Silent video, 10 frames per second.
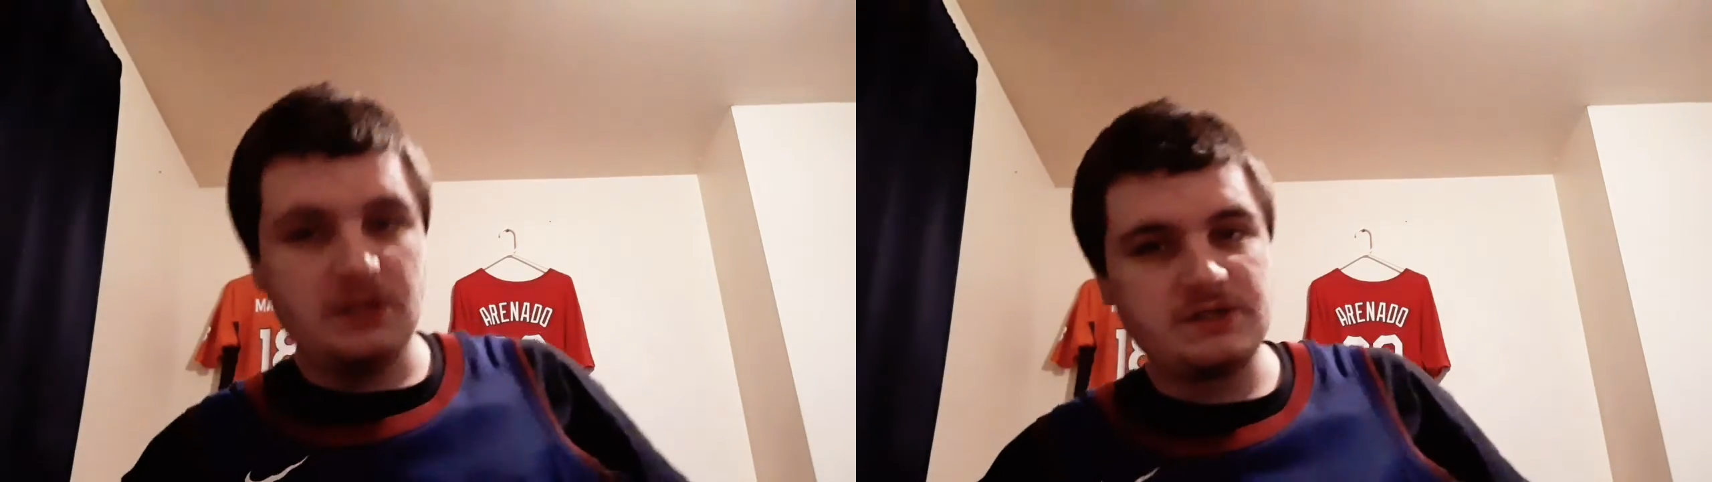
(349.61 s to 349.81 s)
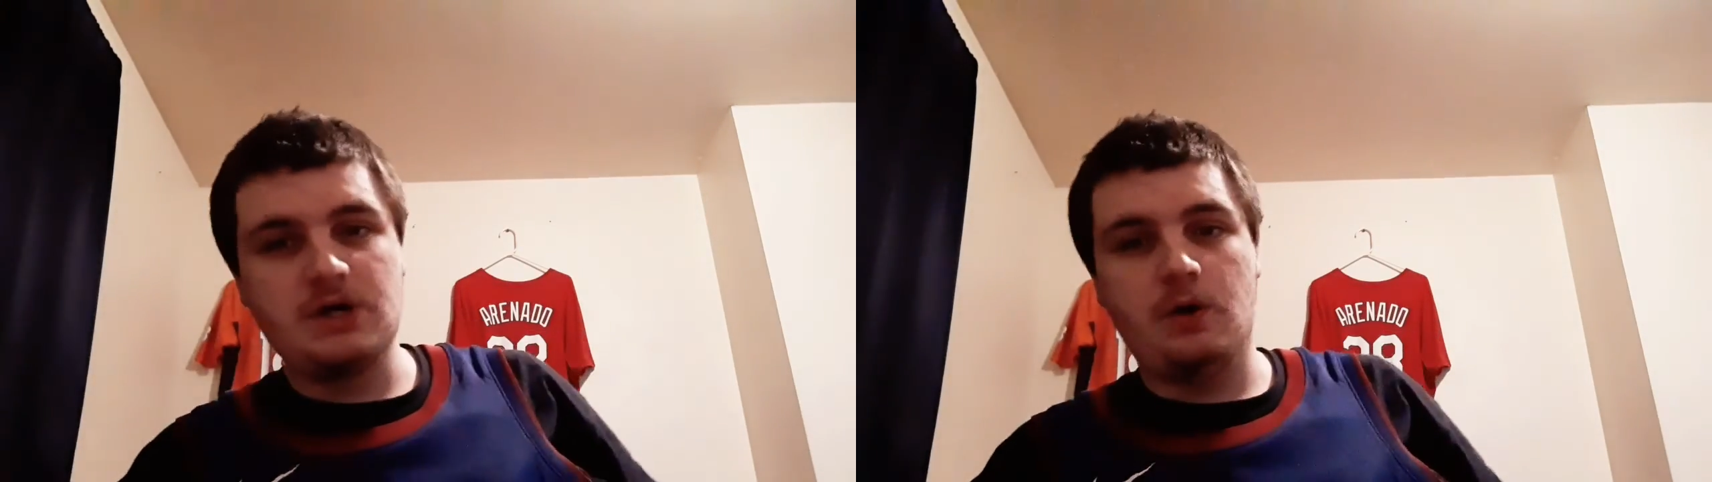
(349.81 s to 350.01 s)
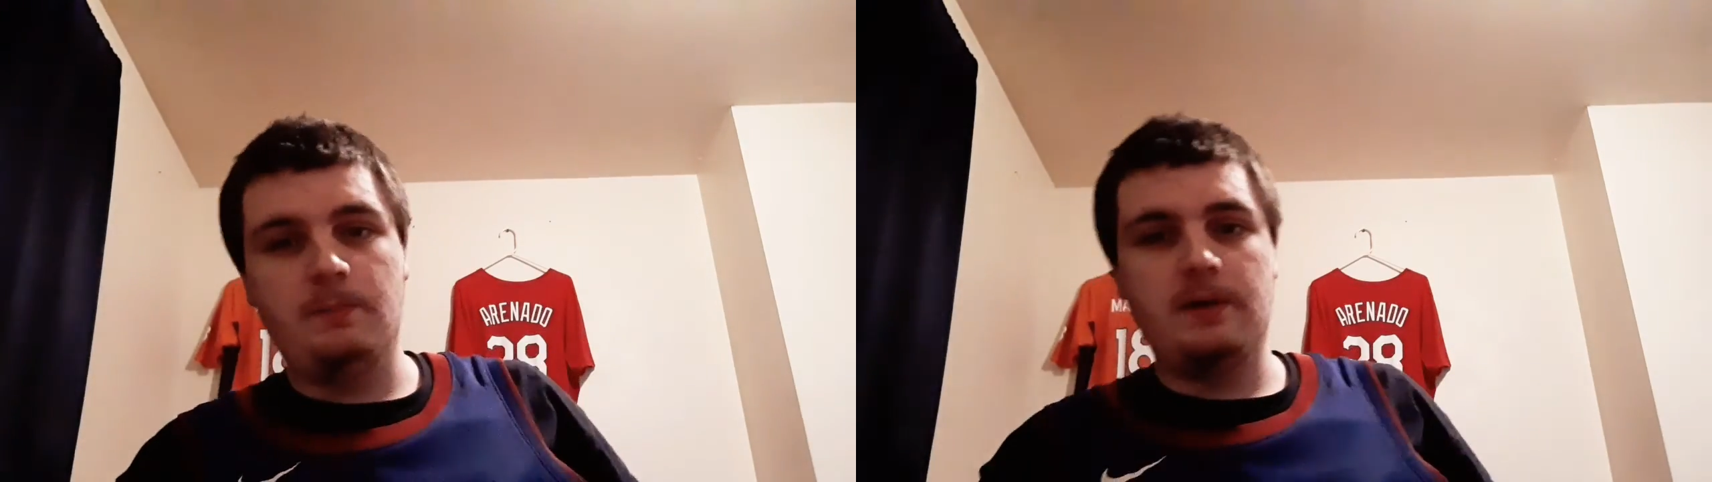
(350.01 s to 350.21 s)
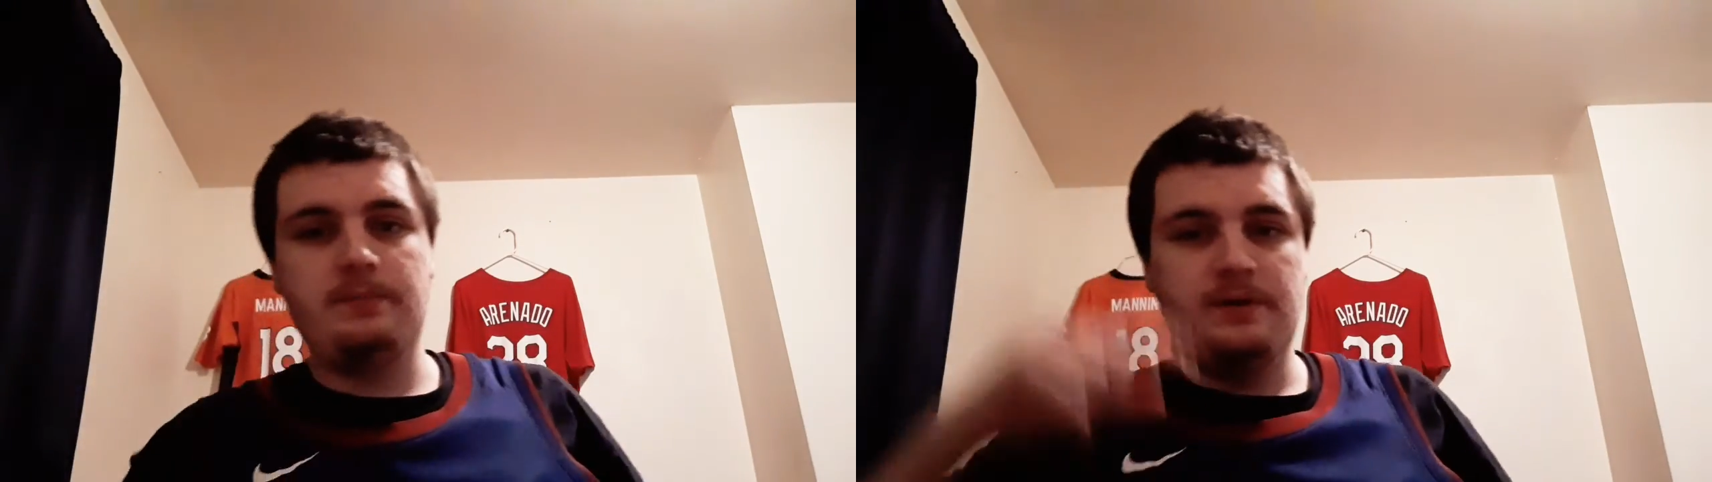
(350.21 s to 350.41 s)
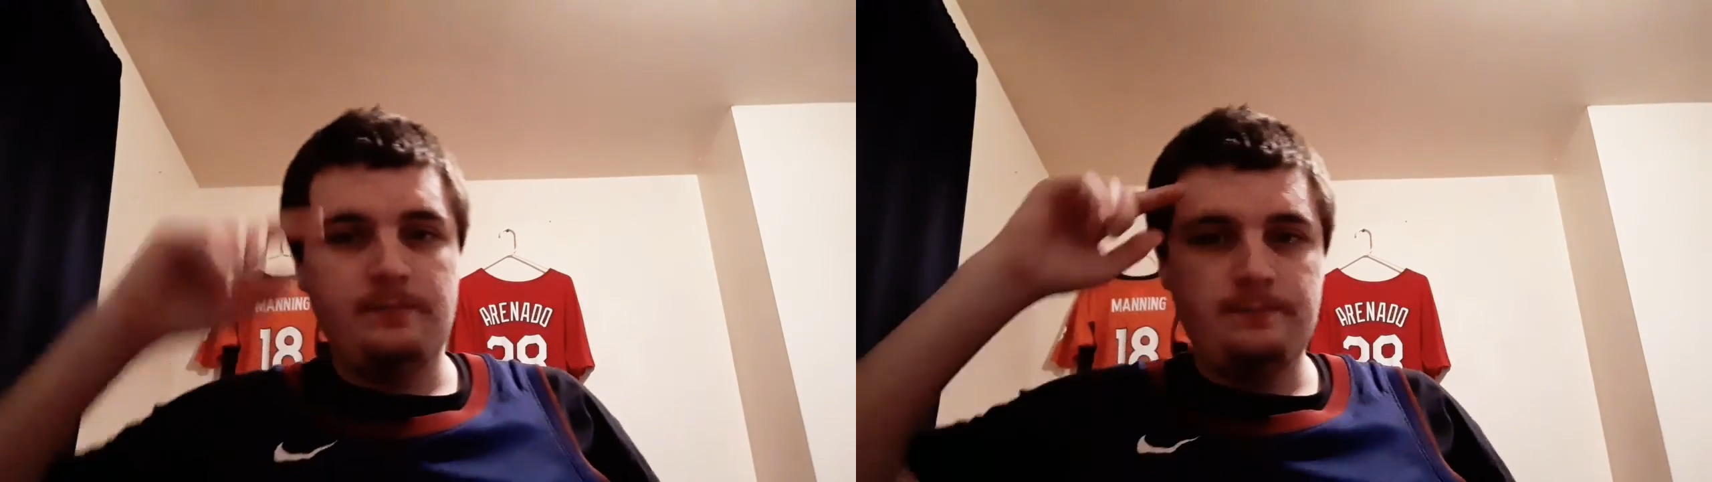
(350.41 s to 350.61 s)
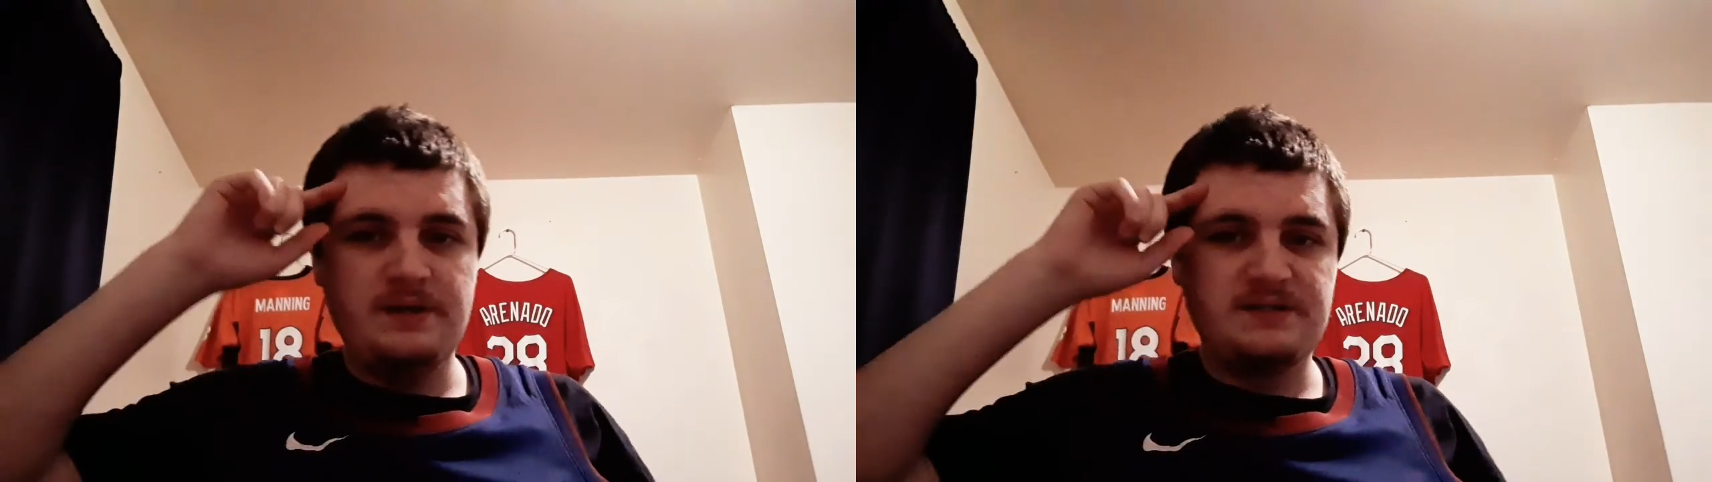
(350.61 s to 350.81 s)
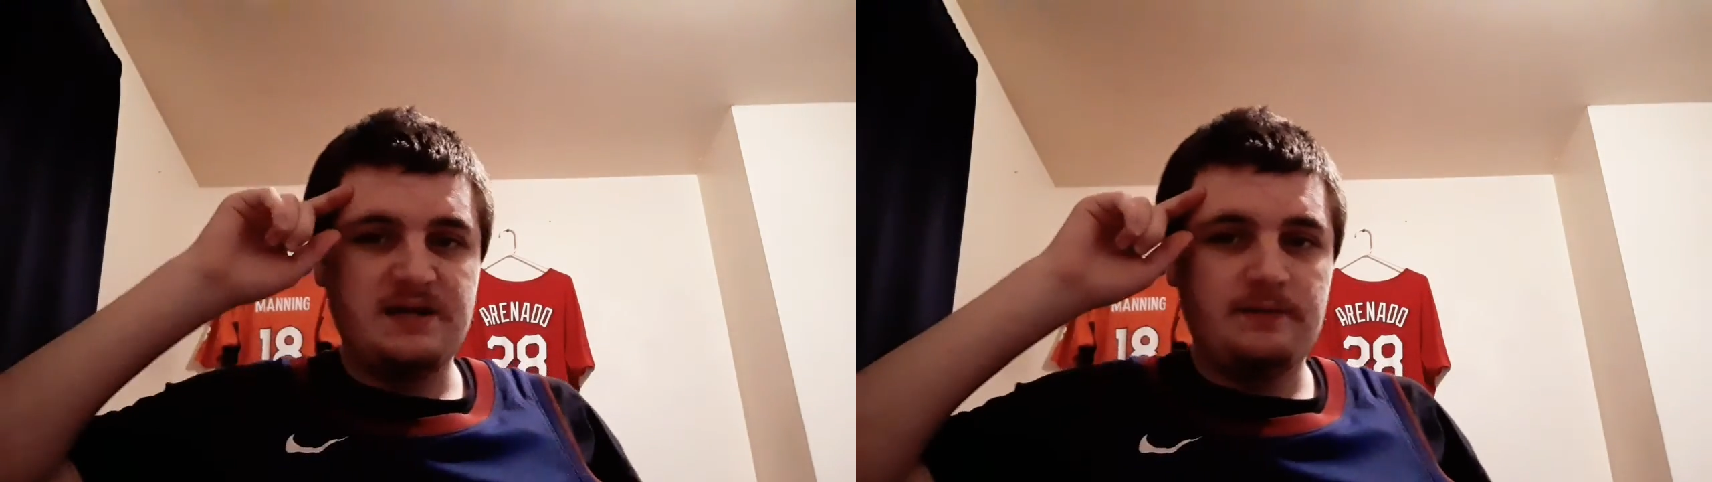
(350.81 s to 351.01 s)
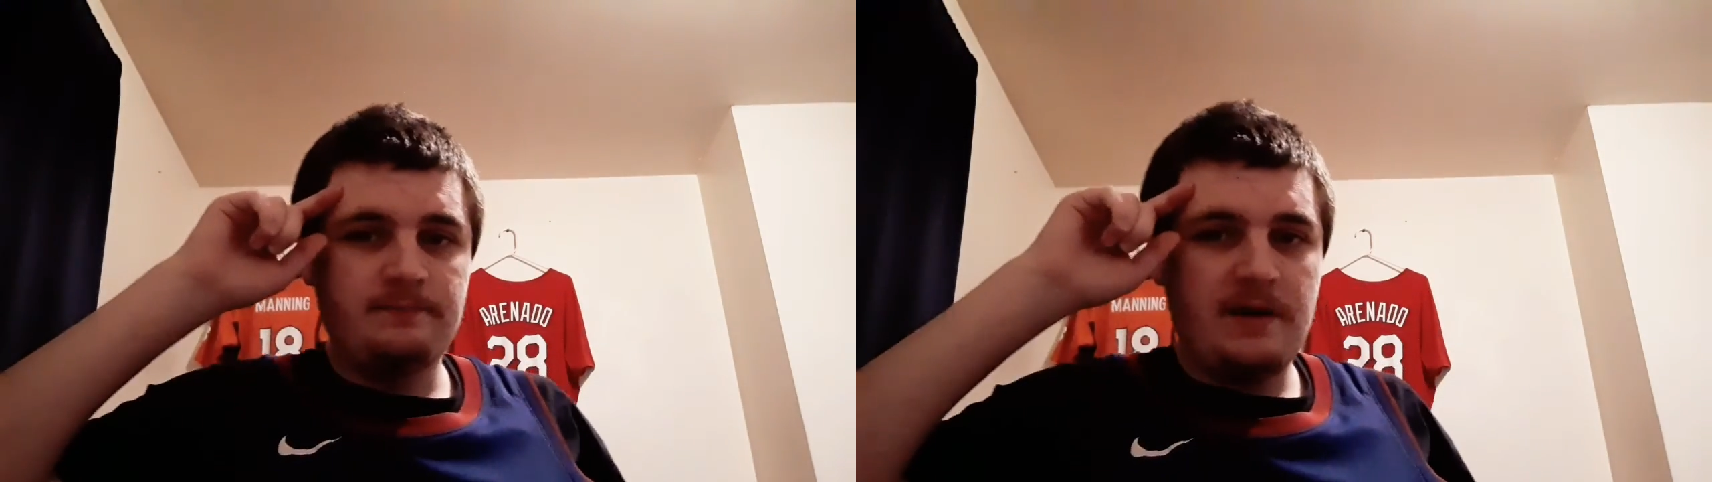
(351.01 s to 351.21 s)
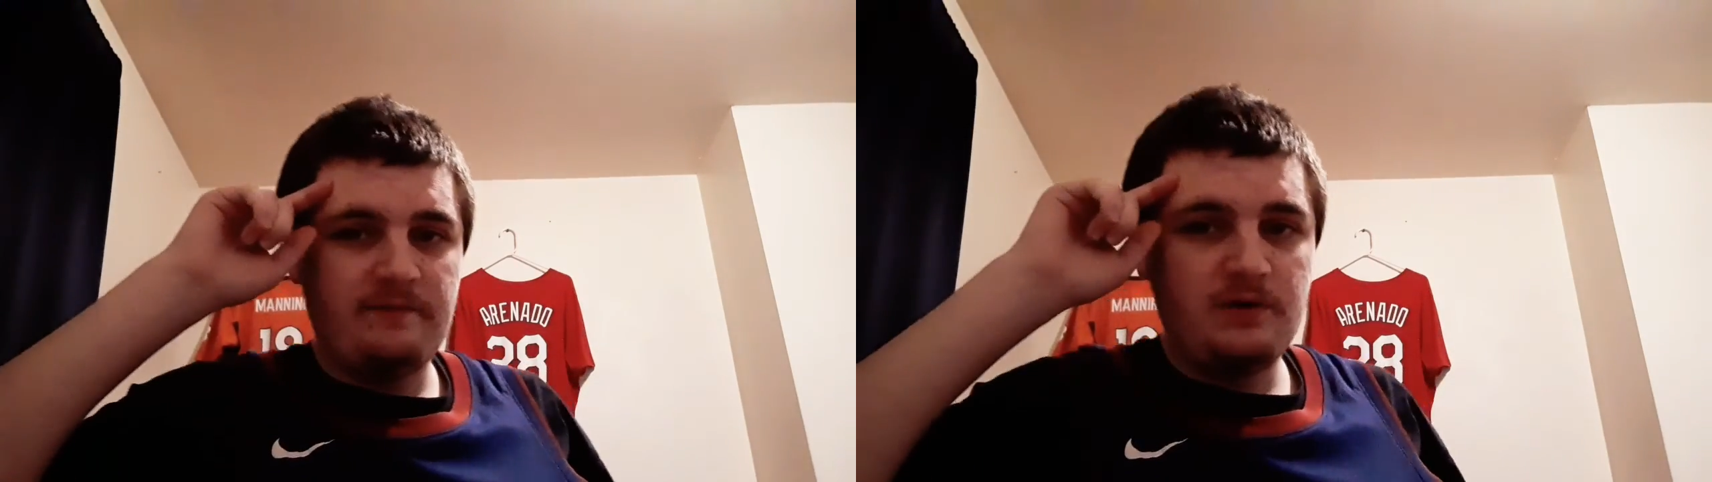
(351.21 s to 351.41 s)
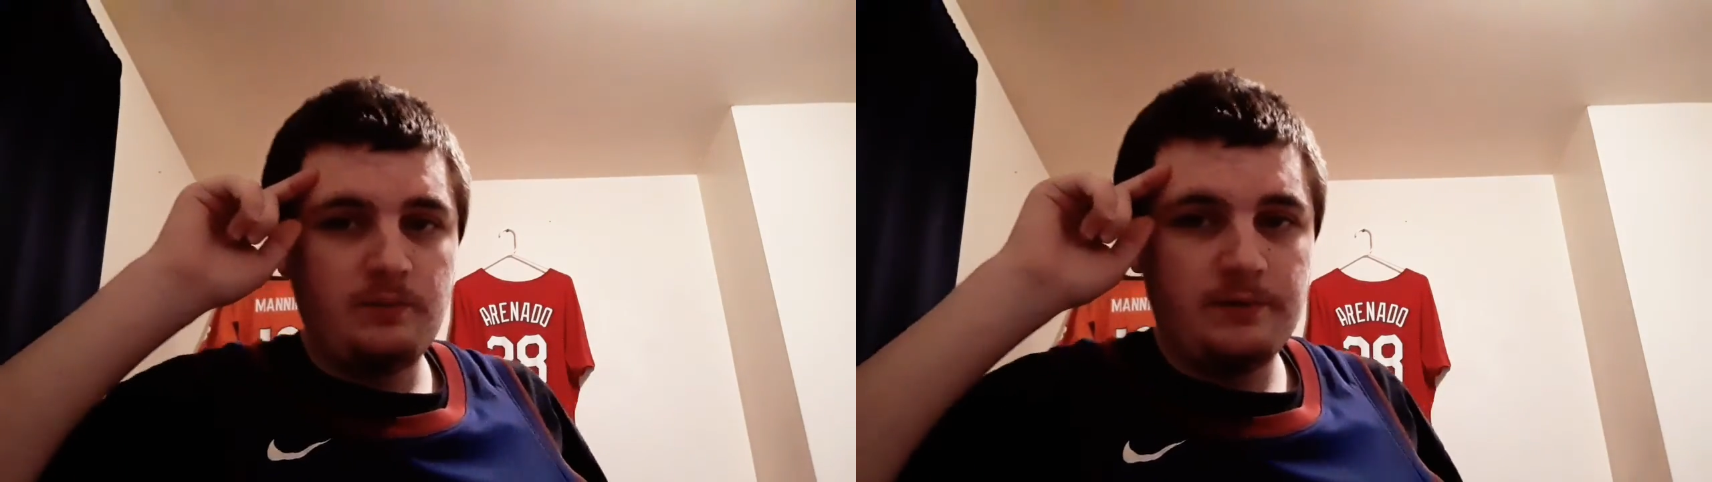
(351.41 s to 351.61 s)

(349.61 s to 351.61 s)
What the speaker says: Let's go, baby. Peace out. Have a good